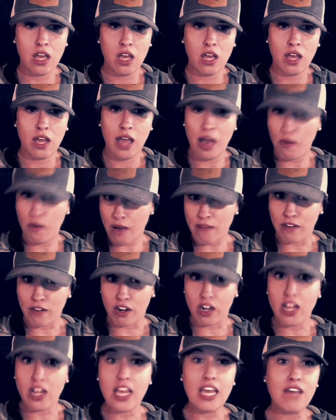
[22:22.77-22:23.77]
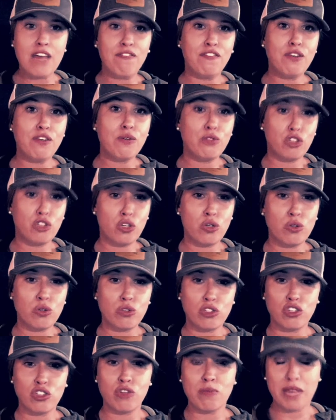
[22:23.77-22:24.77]
However, if you choose
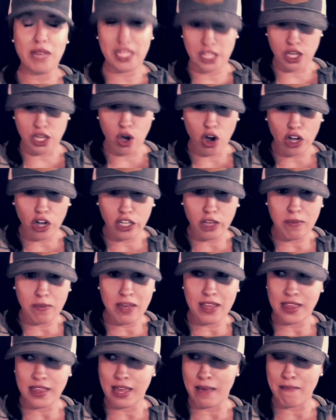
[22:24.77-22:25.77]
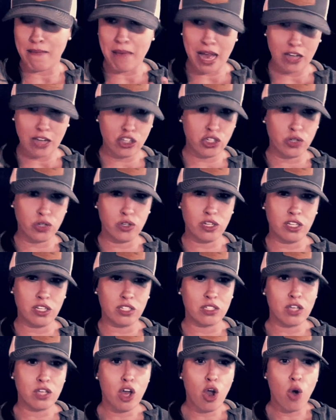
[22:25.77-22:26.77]
to make the argument that mass
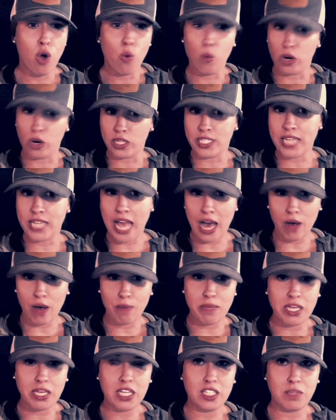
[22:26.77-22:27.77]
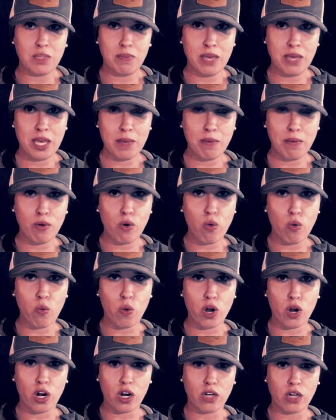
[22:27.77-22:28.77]
shootings were down because people
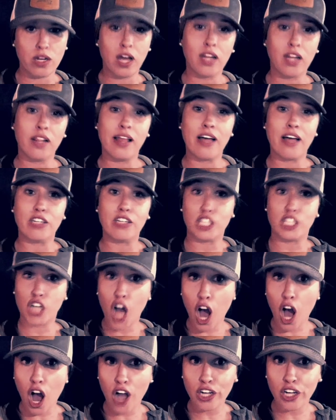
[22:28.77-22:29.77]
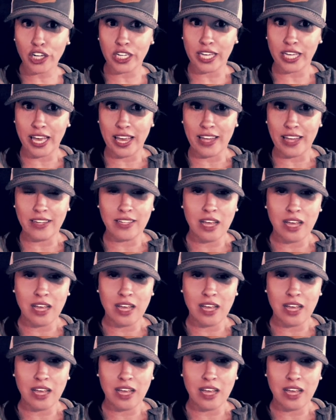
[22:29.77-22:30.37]
were not allowed to congregate,